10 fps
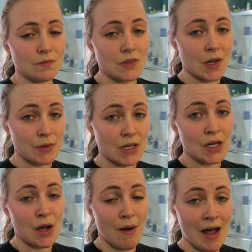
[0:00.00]
I was
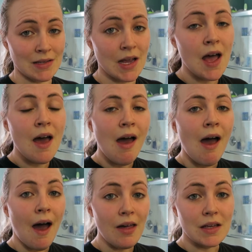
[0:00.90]
going to go ask
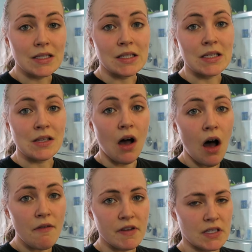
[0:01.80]
Alex in his
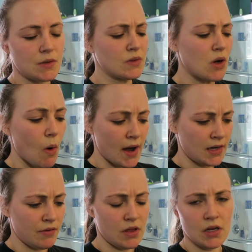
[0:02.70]
office, and he was quiet
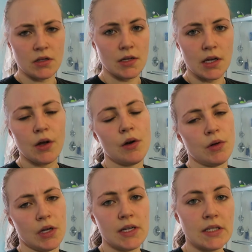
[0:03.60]
and everything, so I was like, oh
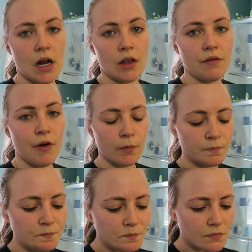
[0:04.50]
good, he's not on the phone.